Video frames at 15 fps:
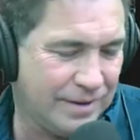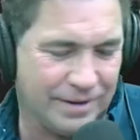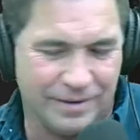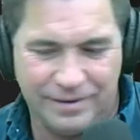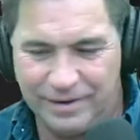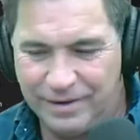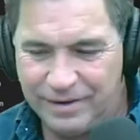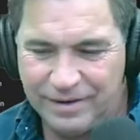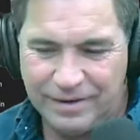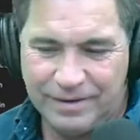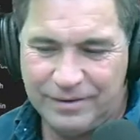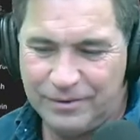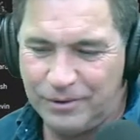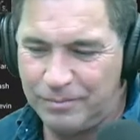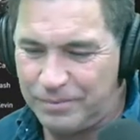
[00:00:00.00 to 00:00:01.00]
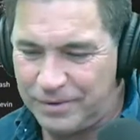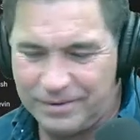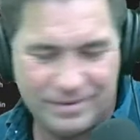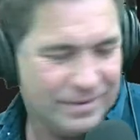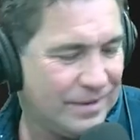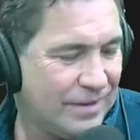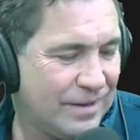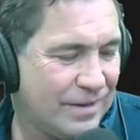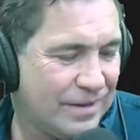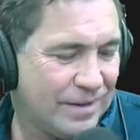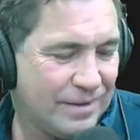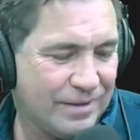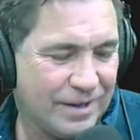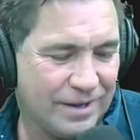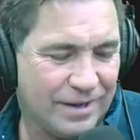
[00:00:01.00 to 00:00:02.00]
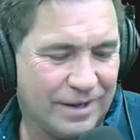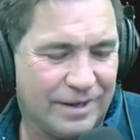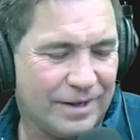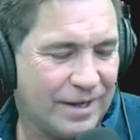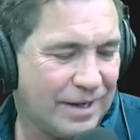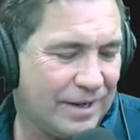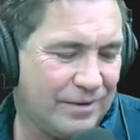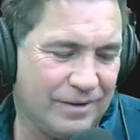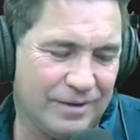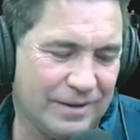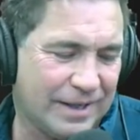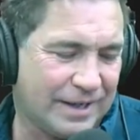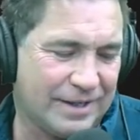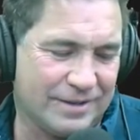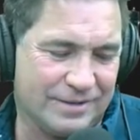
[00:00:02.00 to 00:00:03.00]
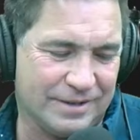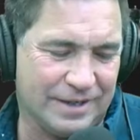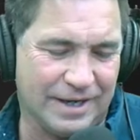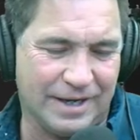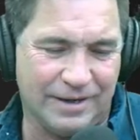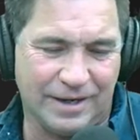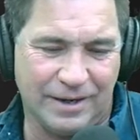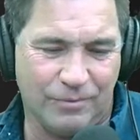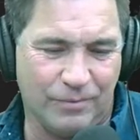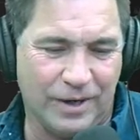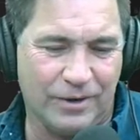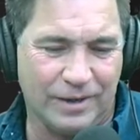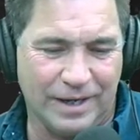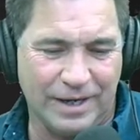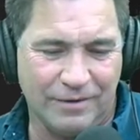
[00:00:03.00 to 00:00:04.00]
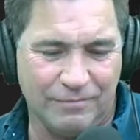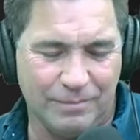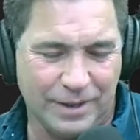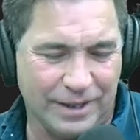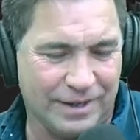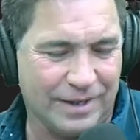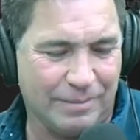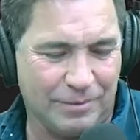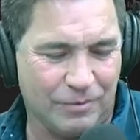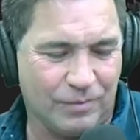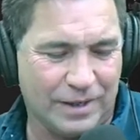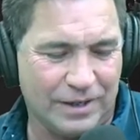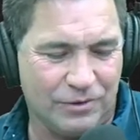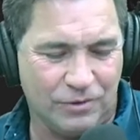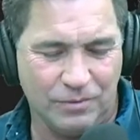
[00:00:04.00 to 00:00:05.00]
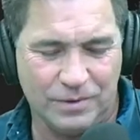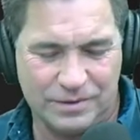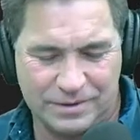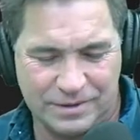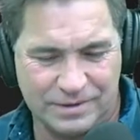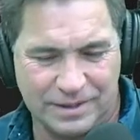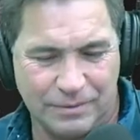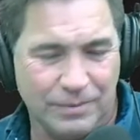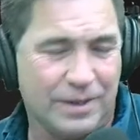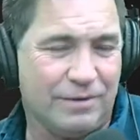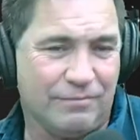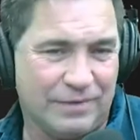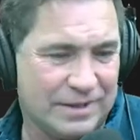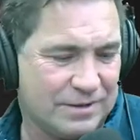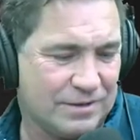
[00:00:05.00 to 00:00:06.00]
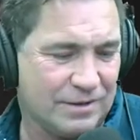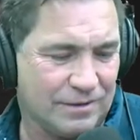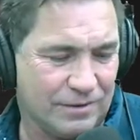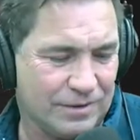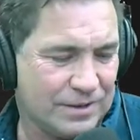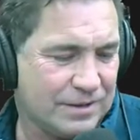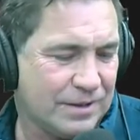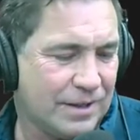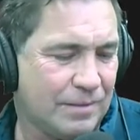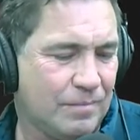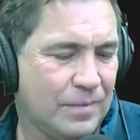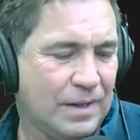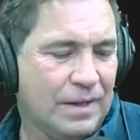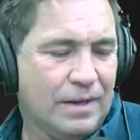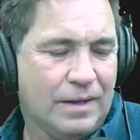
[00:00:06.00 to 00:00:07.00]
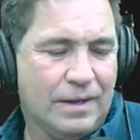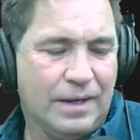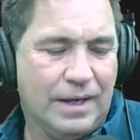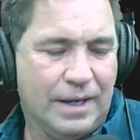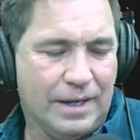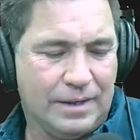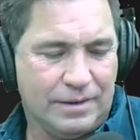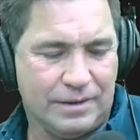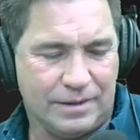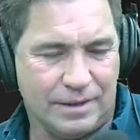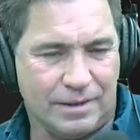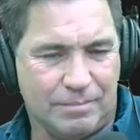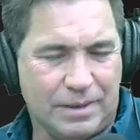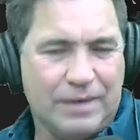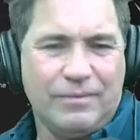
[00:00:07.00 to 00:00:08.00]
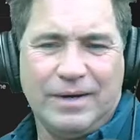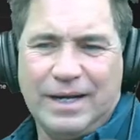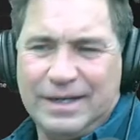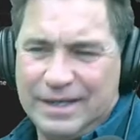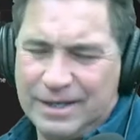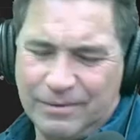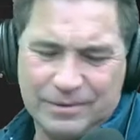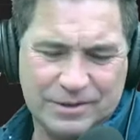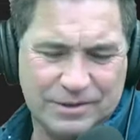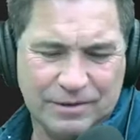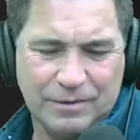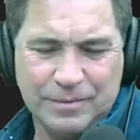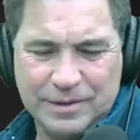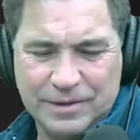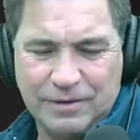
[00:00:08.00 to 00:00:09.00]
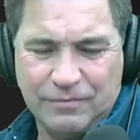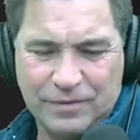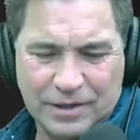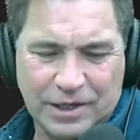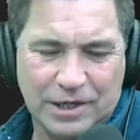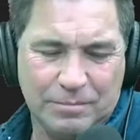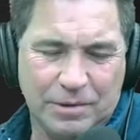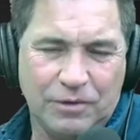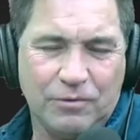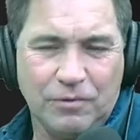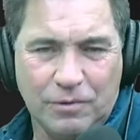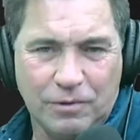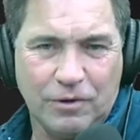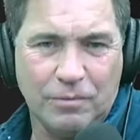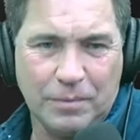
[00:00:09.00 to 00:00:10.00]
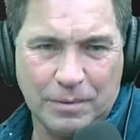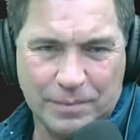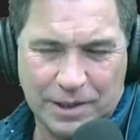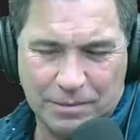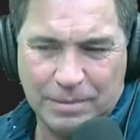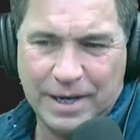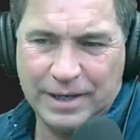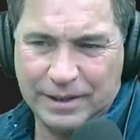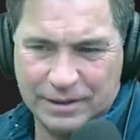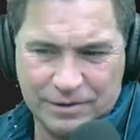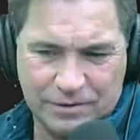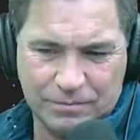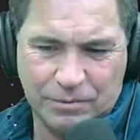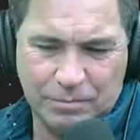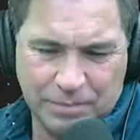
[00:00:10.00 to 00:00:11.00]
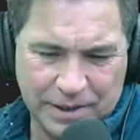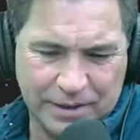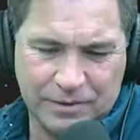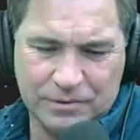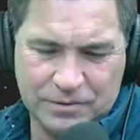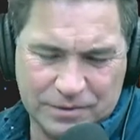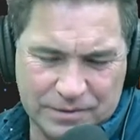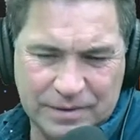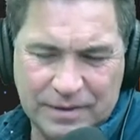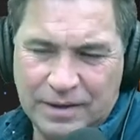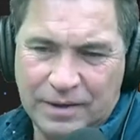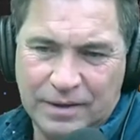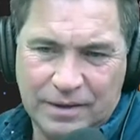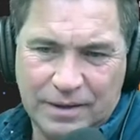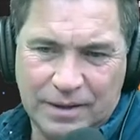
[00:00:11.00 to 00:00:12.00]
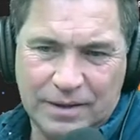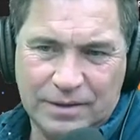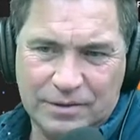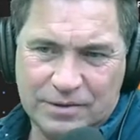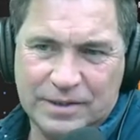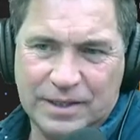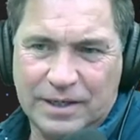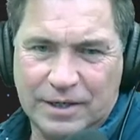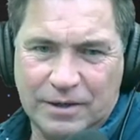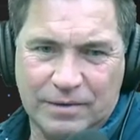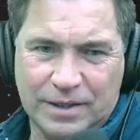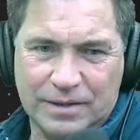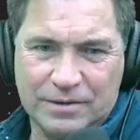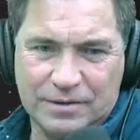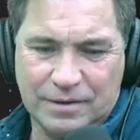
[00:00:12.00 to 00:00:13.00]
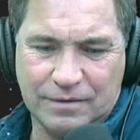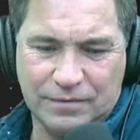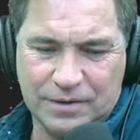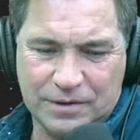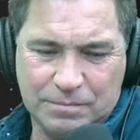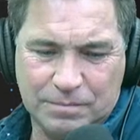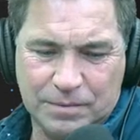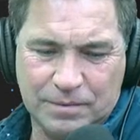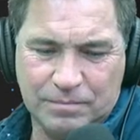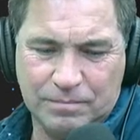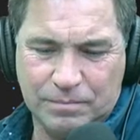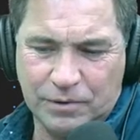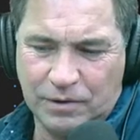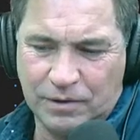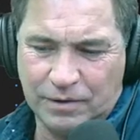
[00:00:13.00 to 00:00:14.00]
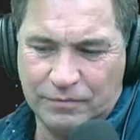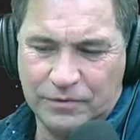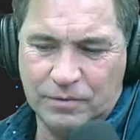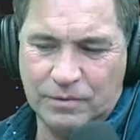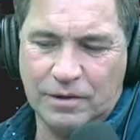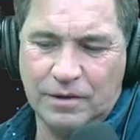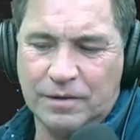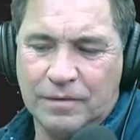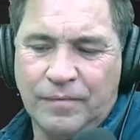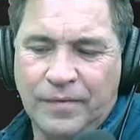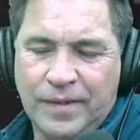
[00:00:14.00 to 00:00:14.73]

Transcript: yeah, nope. No, I, I you know, like I say, I, I rarely have money. I mean, what I do is because I reinvest it all the time. And uh, but right now it's a little bit different. I'm going to be throwing all my money back into repairs and and just take care of that stuff that's been put off too long.